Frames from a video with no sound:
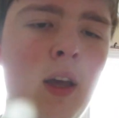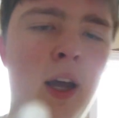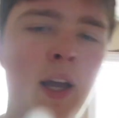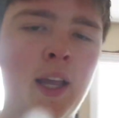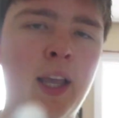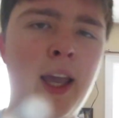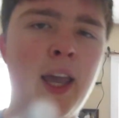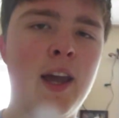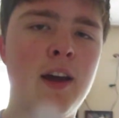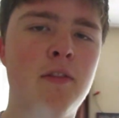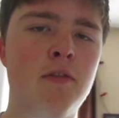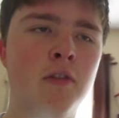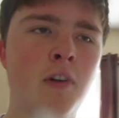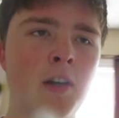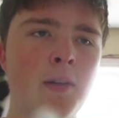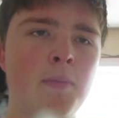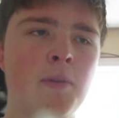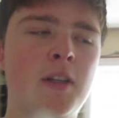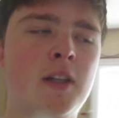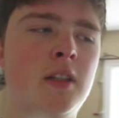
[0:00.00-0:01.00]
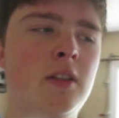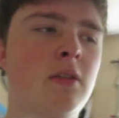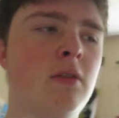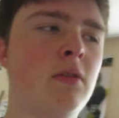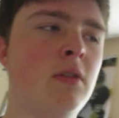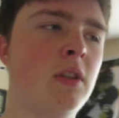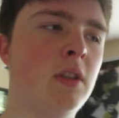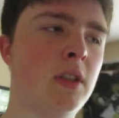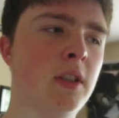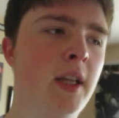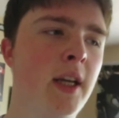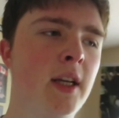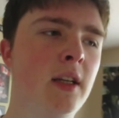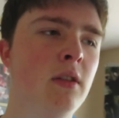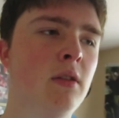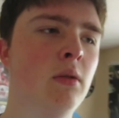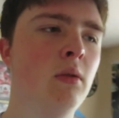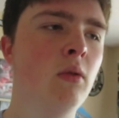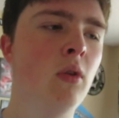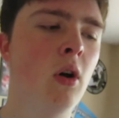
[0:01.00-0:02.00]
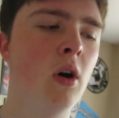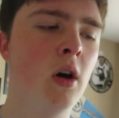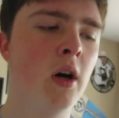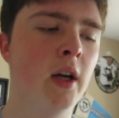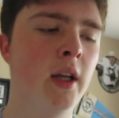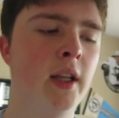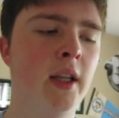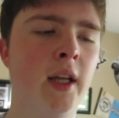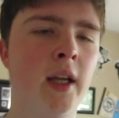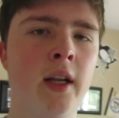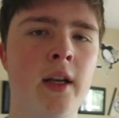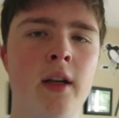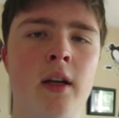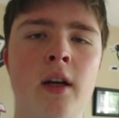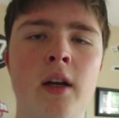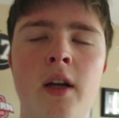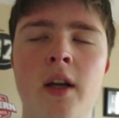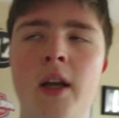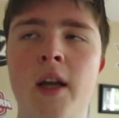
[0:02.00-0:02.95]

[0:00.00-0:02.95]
I can't write because it will just take too long and then